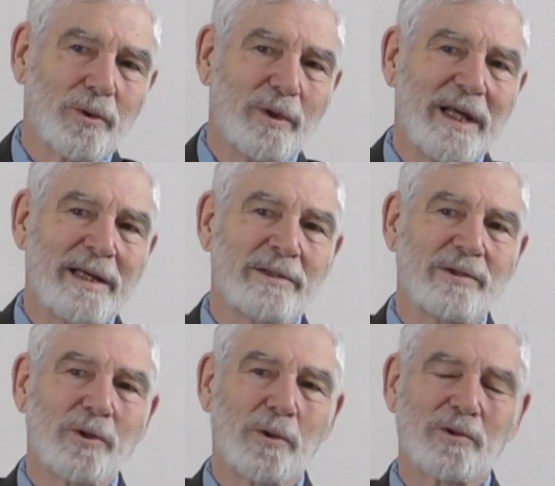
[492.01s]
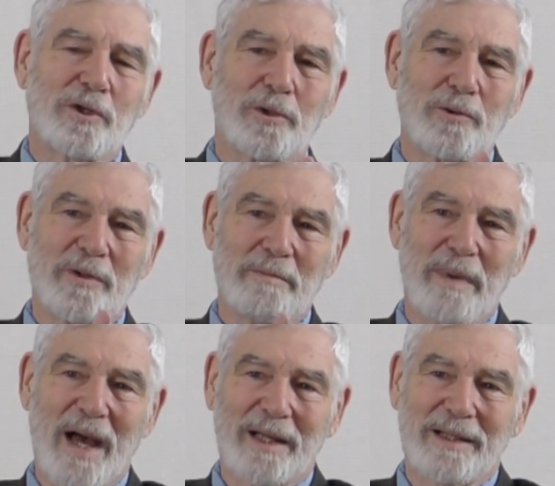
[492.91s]
lend your children
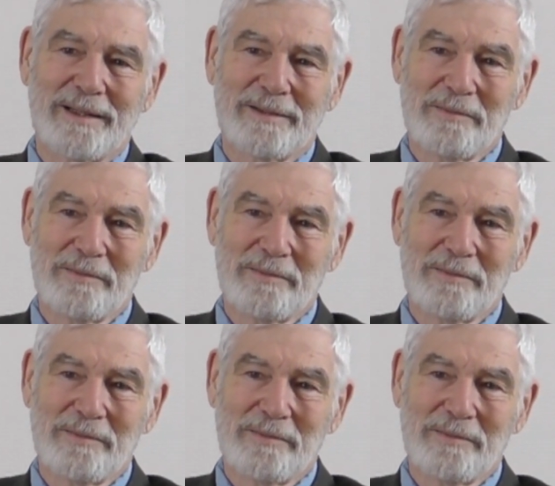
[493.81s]
back